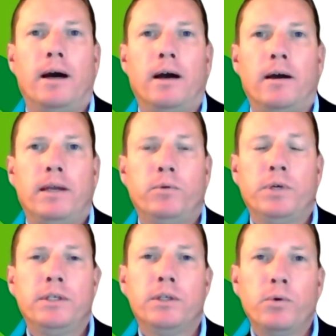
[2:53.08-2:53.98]
And
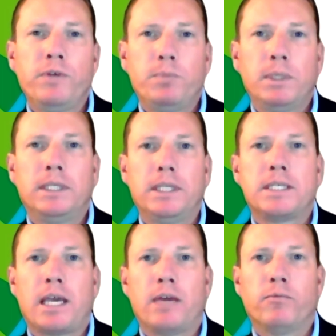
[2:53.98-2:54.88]
we've been in
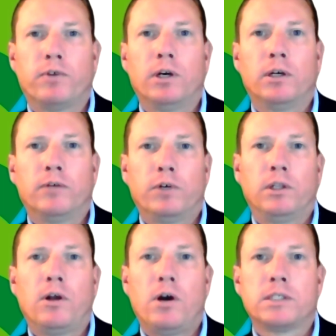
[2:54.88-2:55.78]
this game for
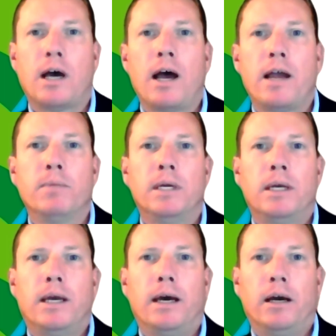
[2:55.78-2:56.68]
a long time.
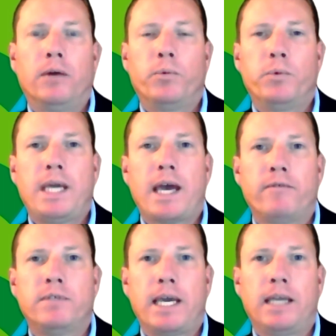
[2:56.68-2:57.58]
We
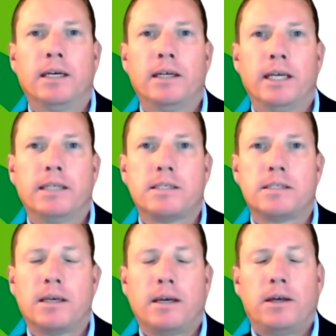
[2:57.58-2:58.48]
have data
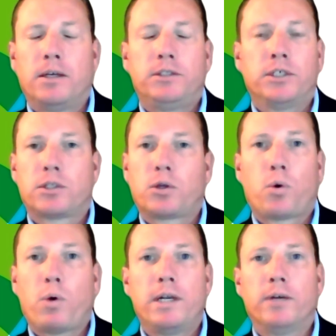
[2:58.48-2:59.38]
that's
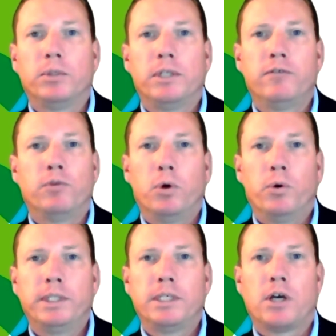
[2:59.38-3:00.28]
just quite
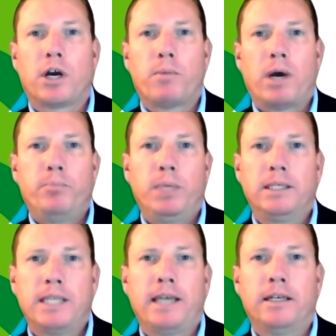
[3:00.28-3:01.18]
unbelievable. When you talk about
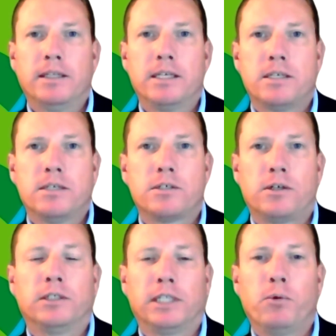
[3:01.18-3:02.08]
big data, this is
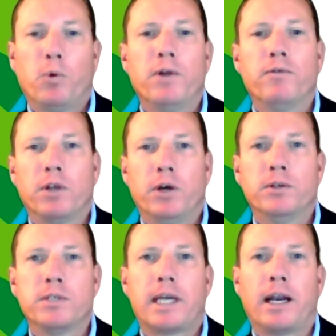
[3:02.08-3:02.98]
certainly one of
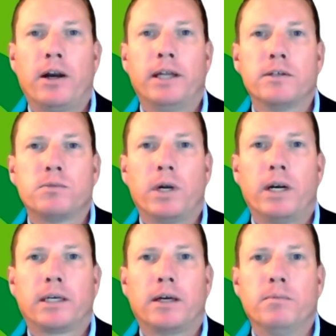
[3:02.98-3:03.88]
those areas
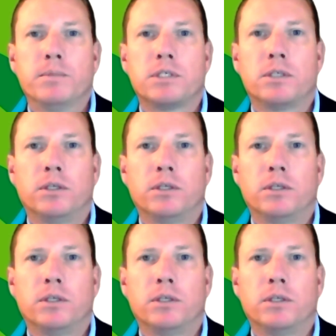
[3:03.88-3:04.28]
where it comes